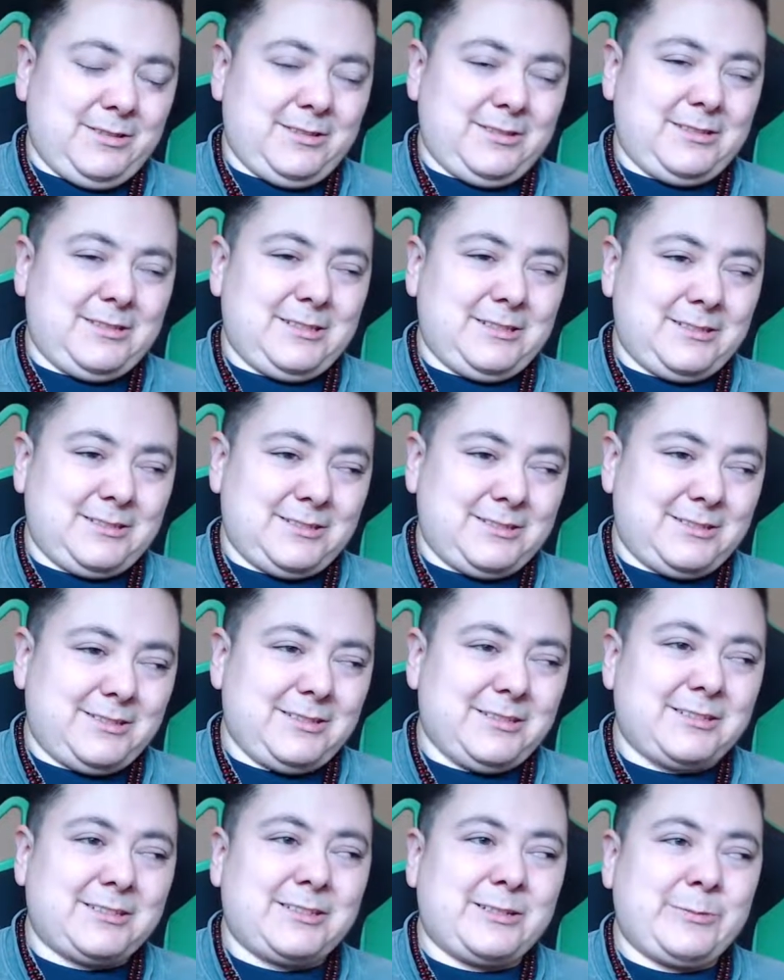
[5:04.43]
this
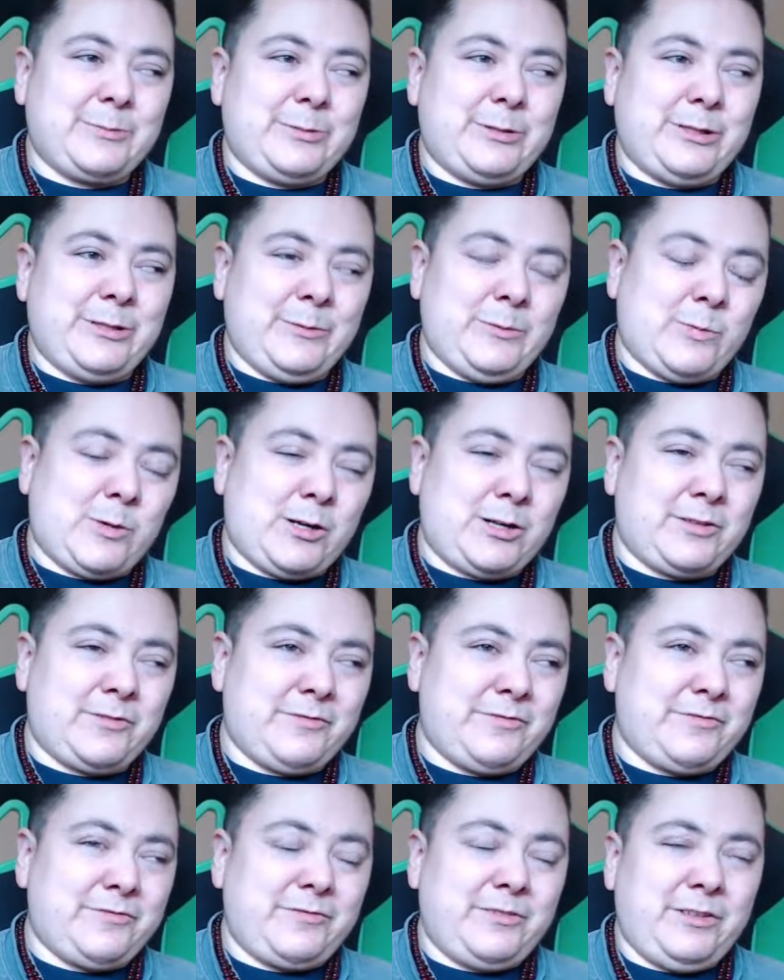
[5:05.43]
this can be part
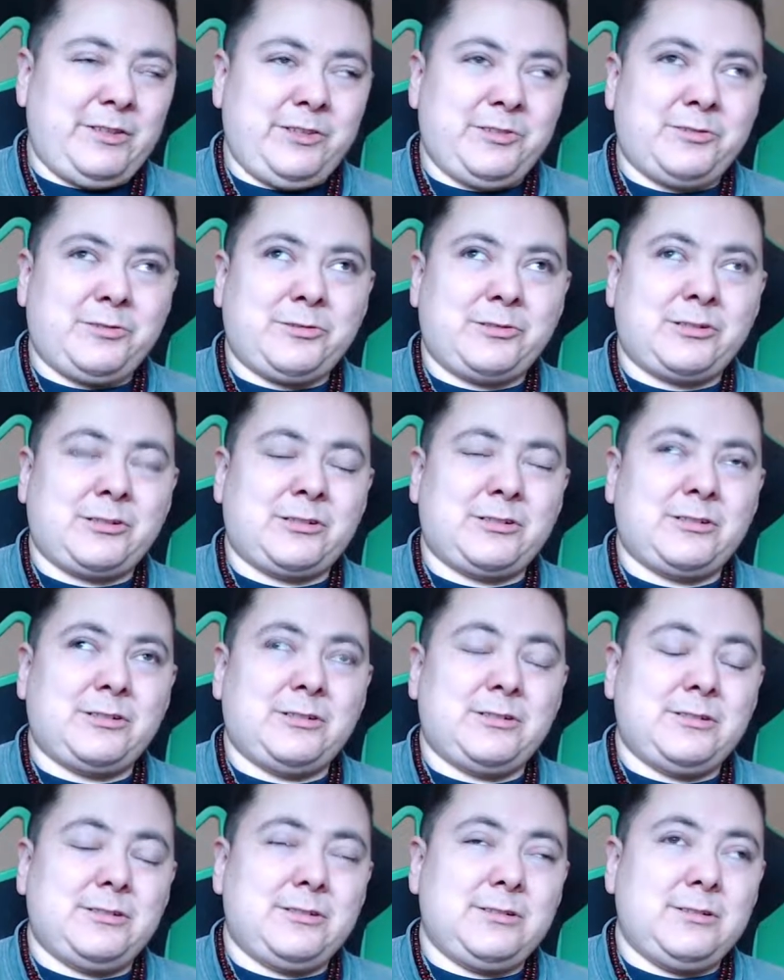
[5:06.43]
of your
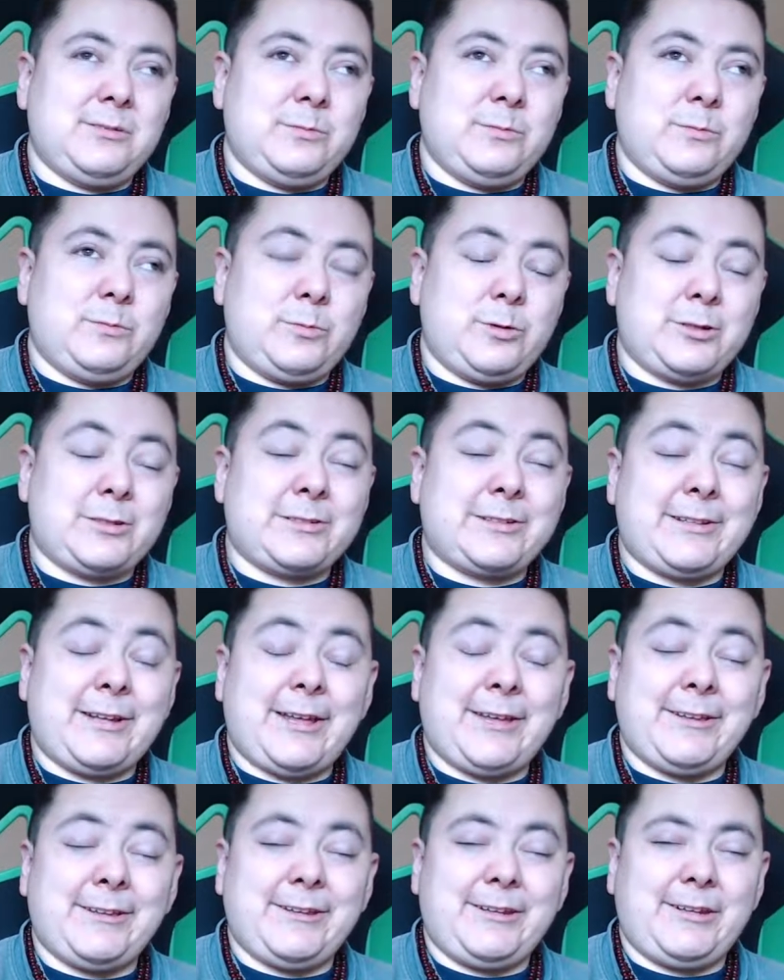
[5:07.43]

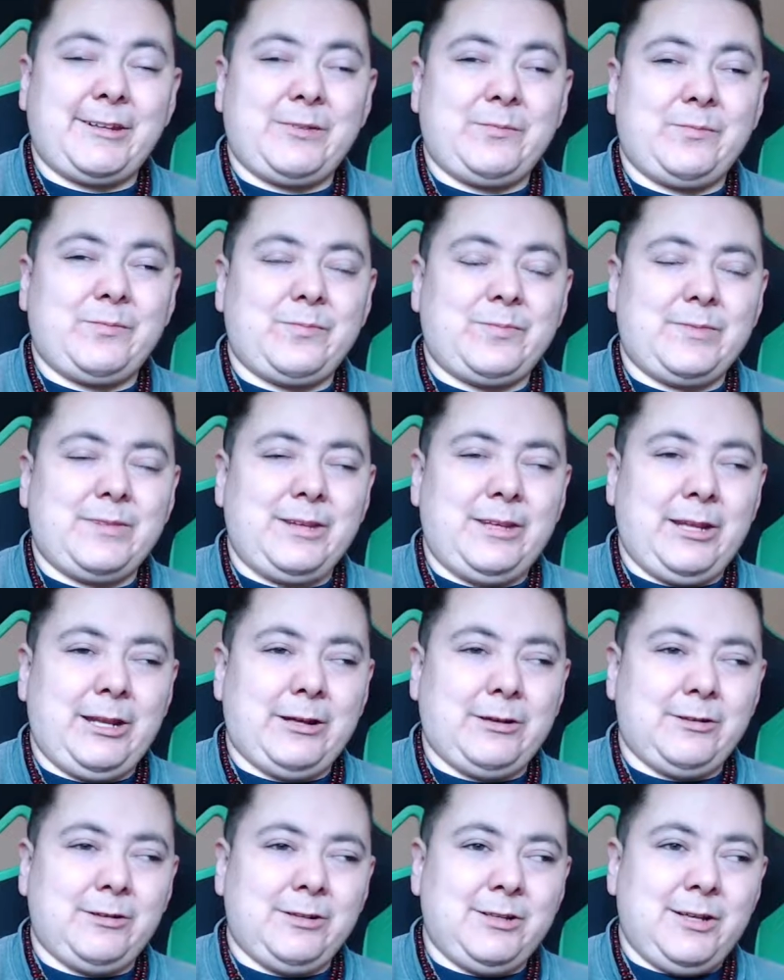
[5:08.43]
personality, you
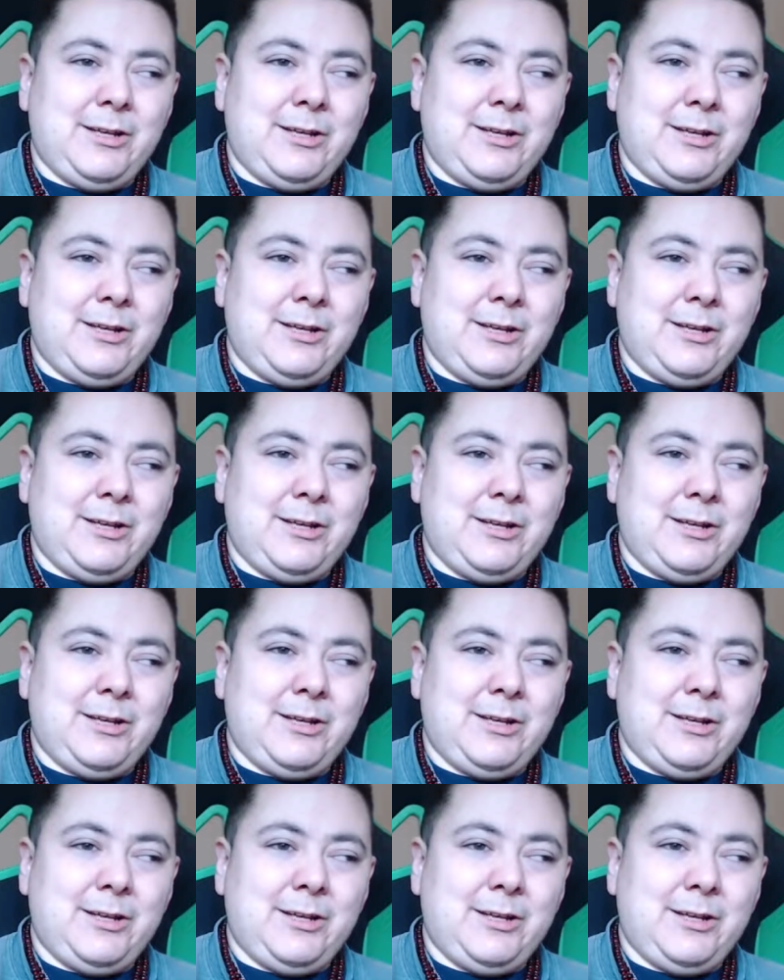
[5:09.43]
know.